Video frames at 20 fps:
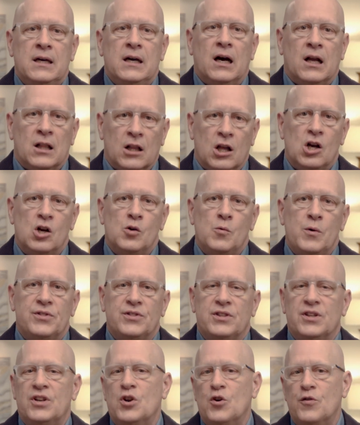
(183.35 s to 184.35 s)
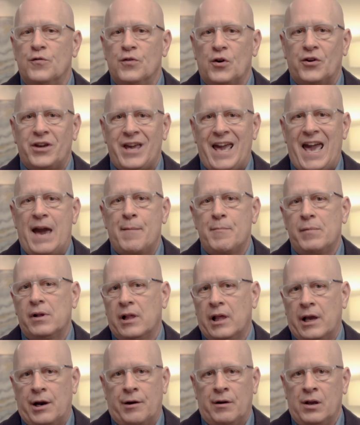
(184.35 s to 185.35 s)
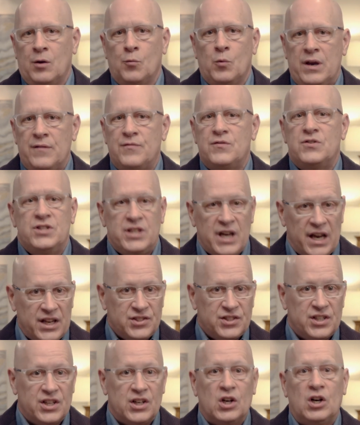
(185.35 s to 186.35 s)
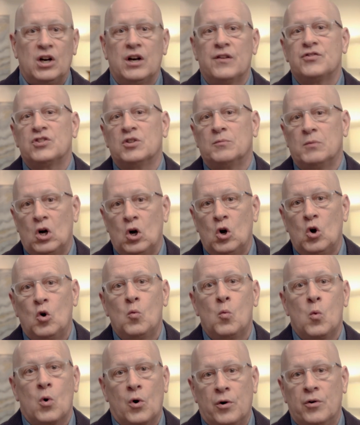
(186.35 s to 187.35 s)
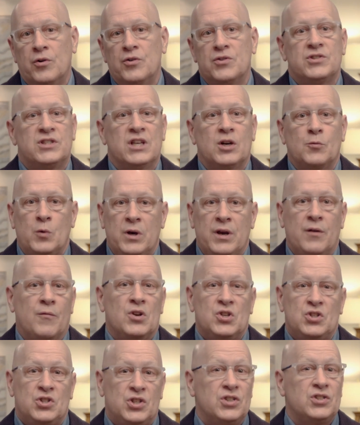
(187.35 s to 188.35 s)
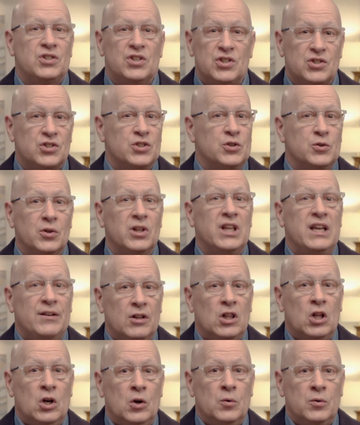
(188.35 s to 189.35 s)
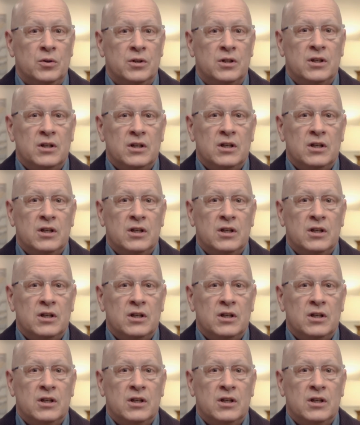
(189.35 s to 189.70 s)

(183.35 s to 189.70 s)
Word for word: Along with the new vocabulary, we've dusted off some old words that we would just as soon leave alone,